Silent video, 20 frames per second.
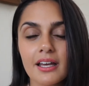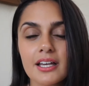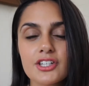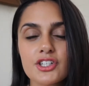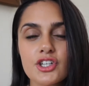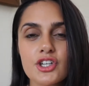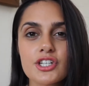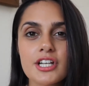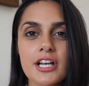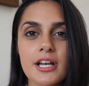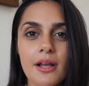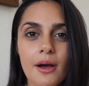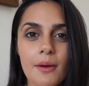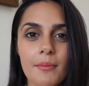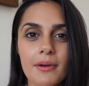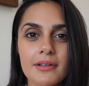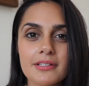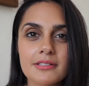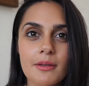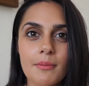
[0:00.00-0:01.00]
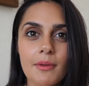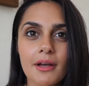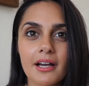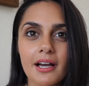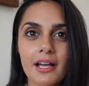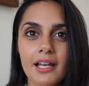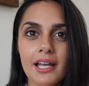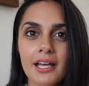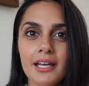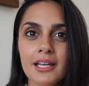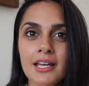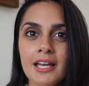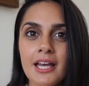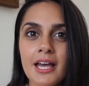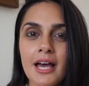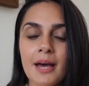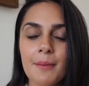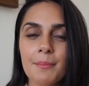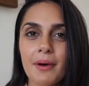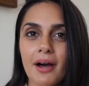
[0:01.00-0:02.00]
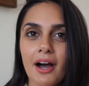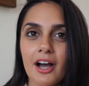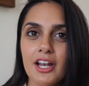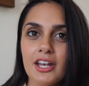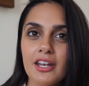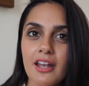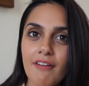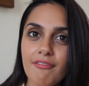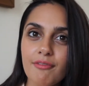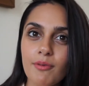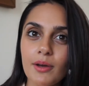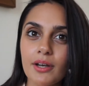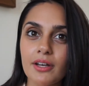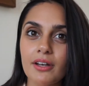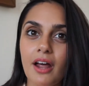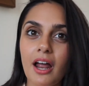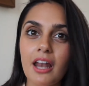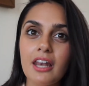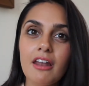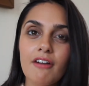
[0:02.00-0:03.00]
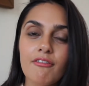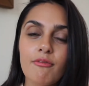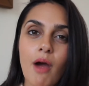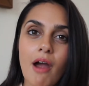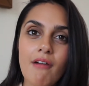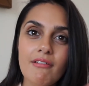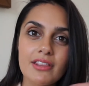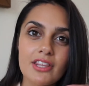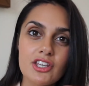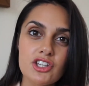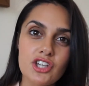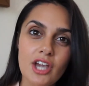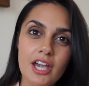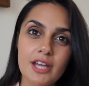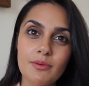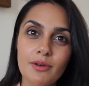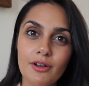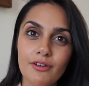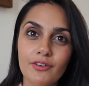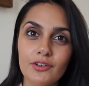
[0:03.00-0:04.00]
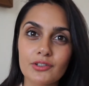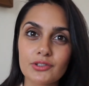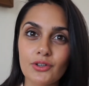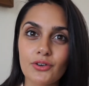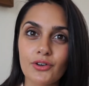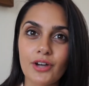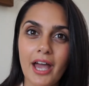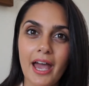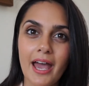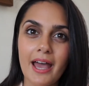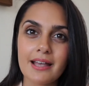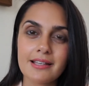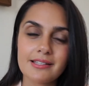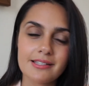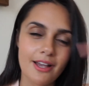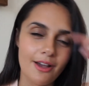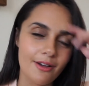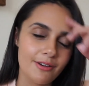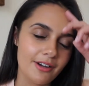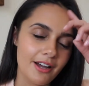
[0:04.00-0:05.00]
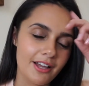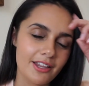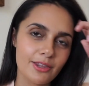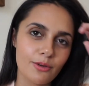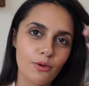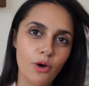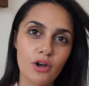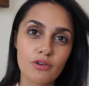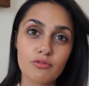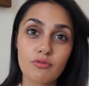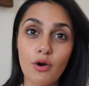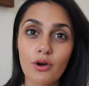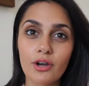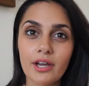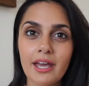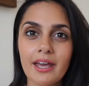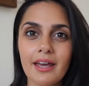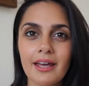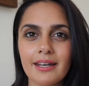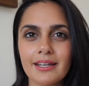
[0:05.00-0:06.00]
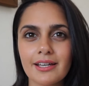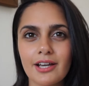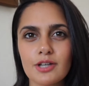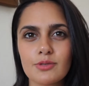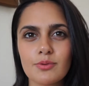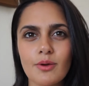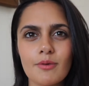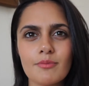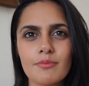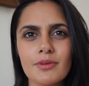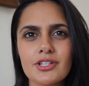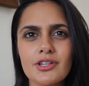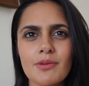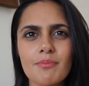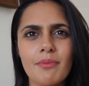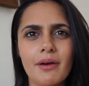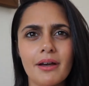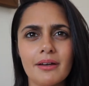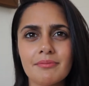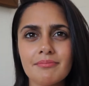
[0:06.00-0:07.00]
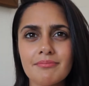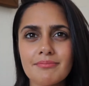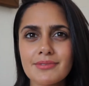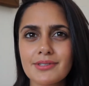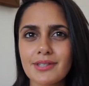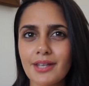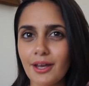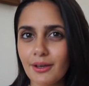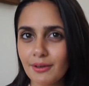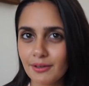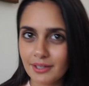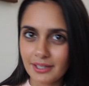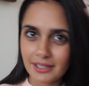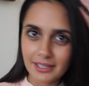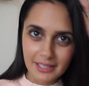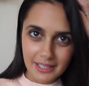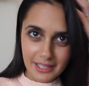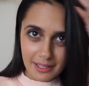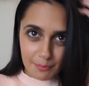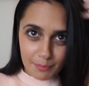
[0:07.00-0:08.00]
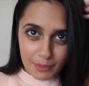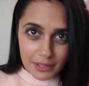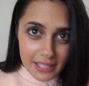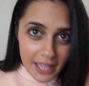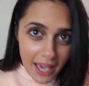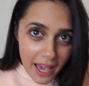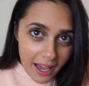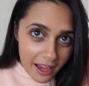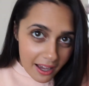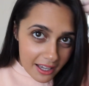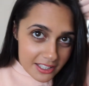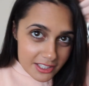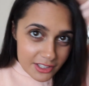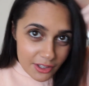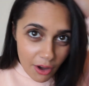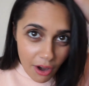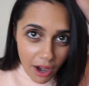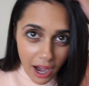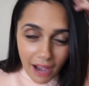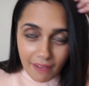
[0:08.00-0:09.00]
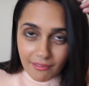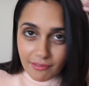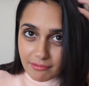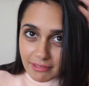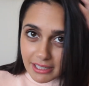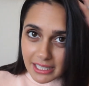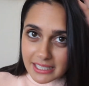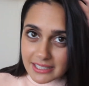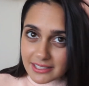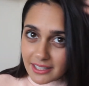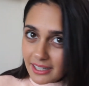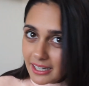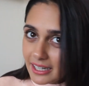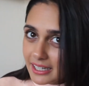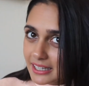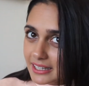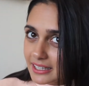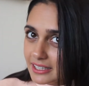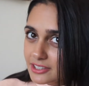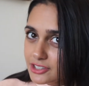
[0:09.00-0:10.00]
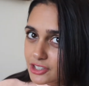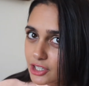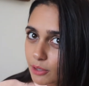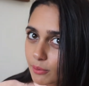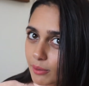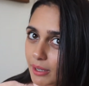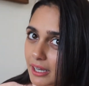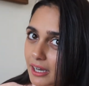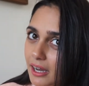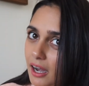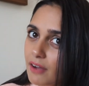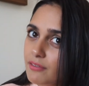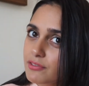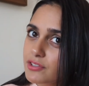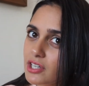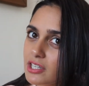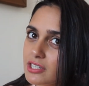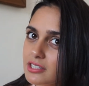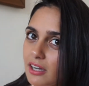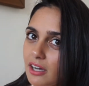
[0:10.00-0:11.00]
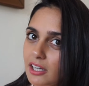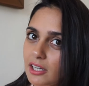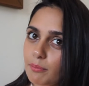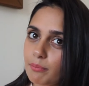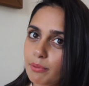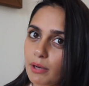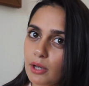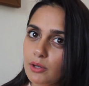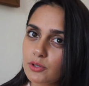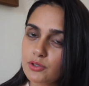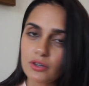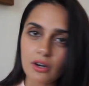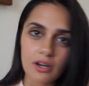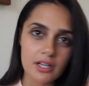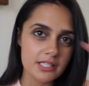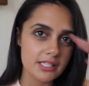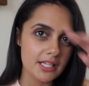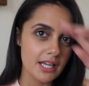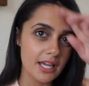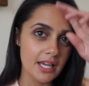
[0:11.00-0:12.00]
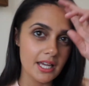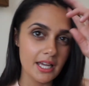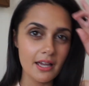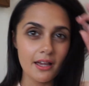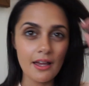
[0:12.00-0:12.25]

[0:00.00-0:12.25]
It's usually like my summer colour, but I love wearing the shade when I've got dark hair, so I thought I'd rock it, and it goes well with my jumper. So, but yeah, it's not, I haven't really done anything to it. I've just kind of blow dried it.